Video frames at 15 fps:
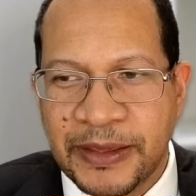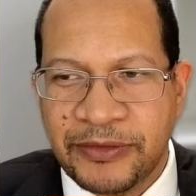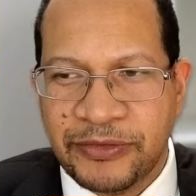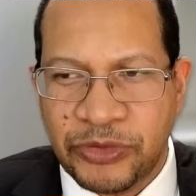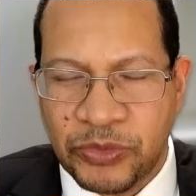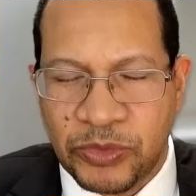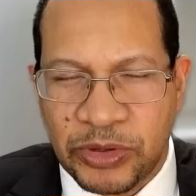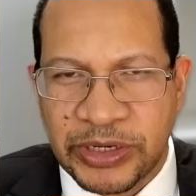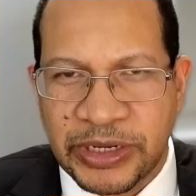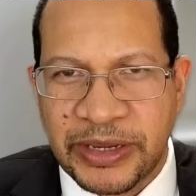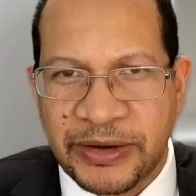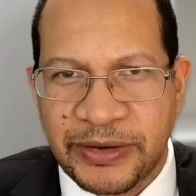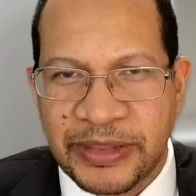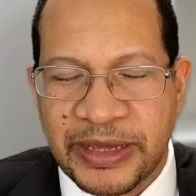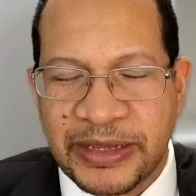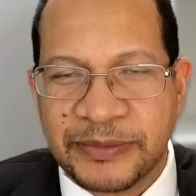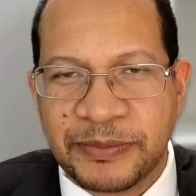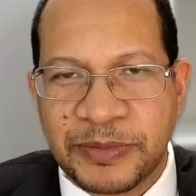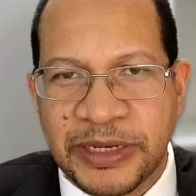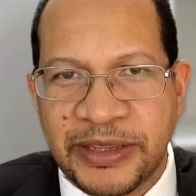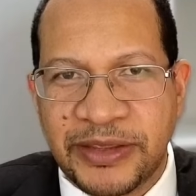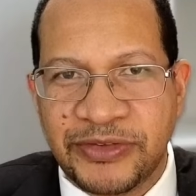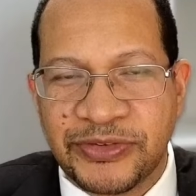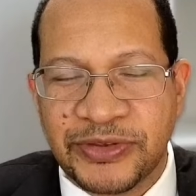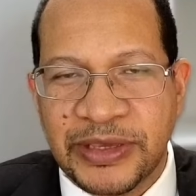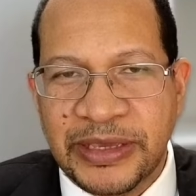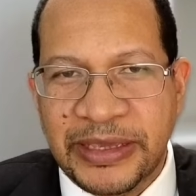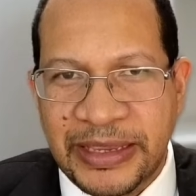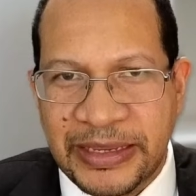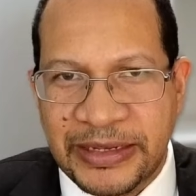If you want to hear that, please,
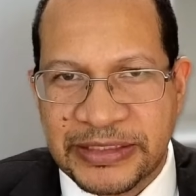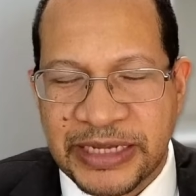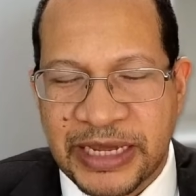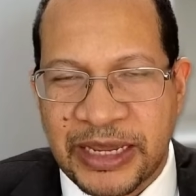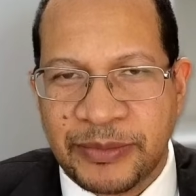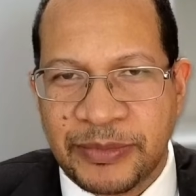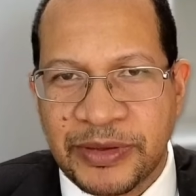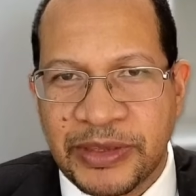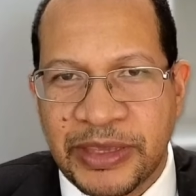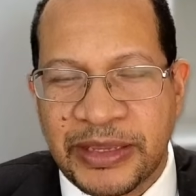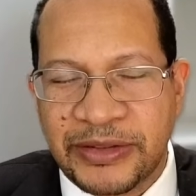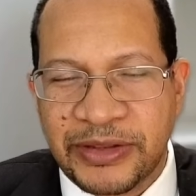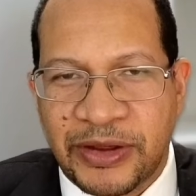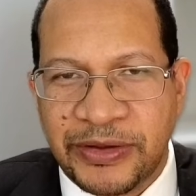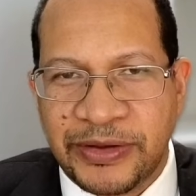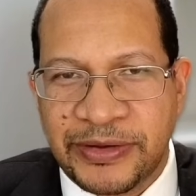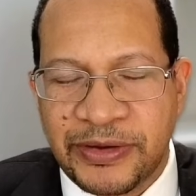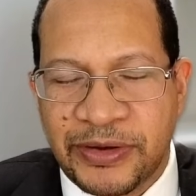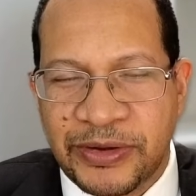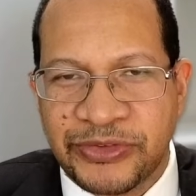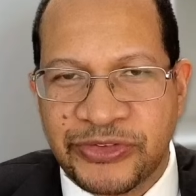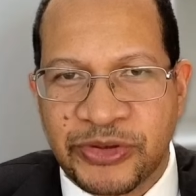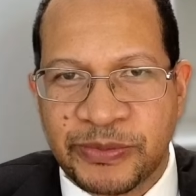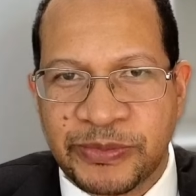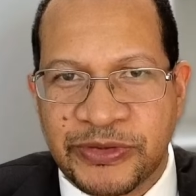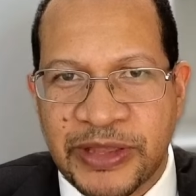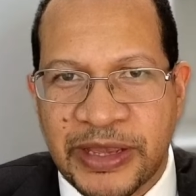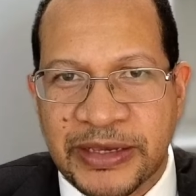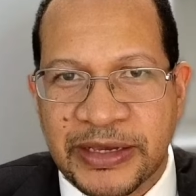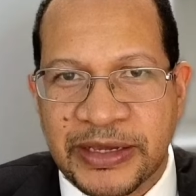in time, get on
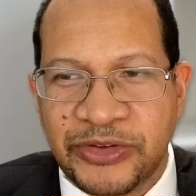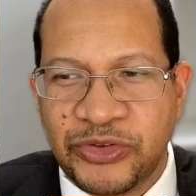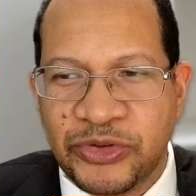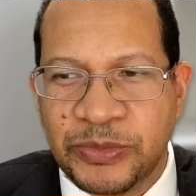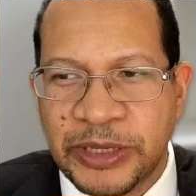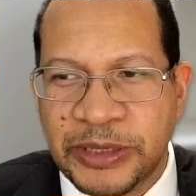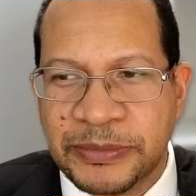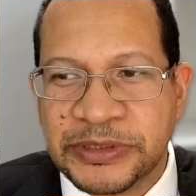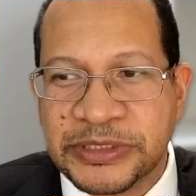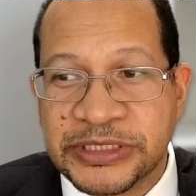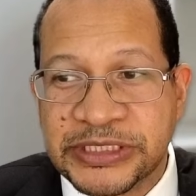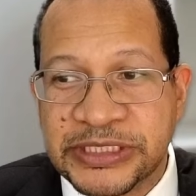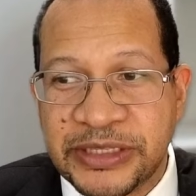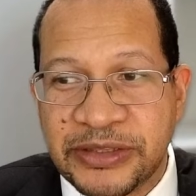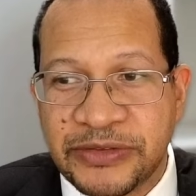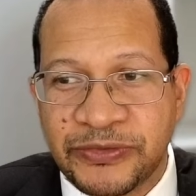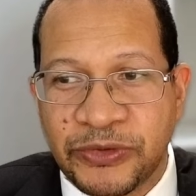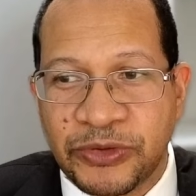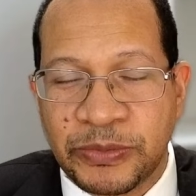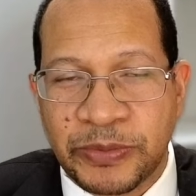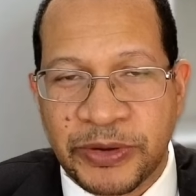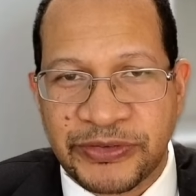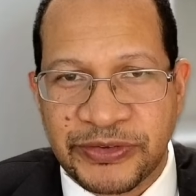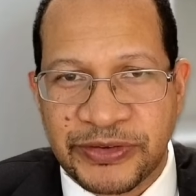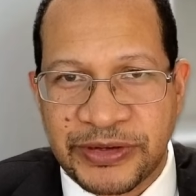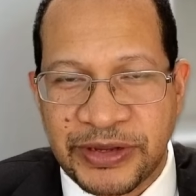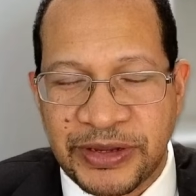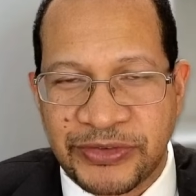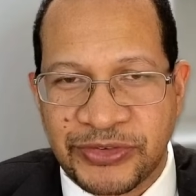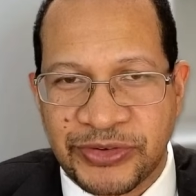Substack and you'll be able to see the full
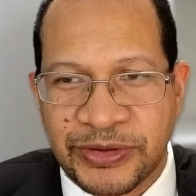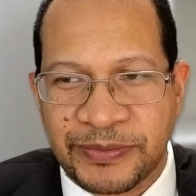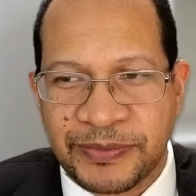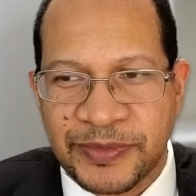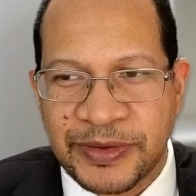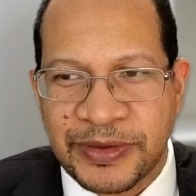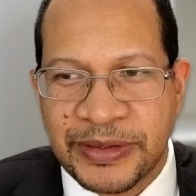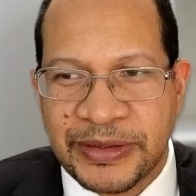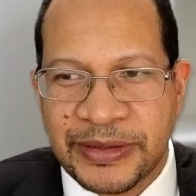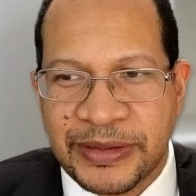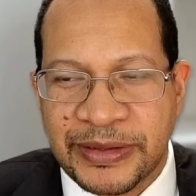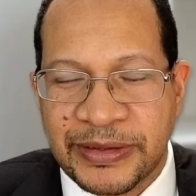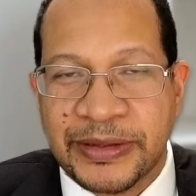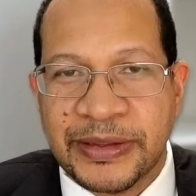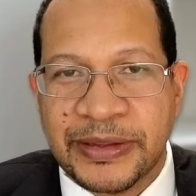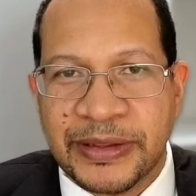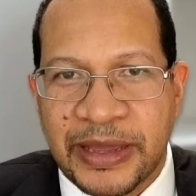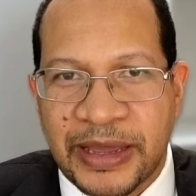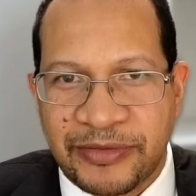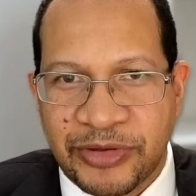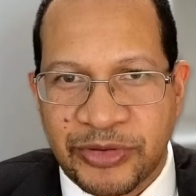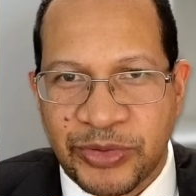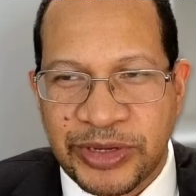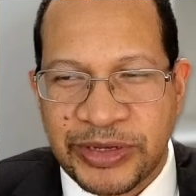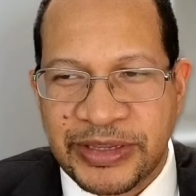presentation. Have a great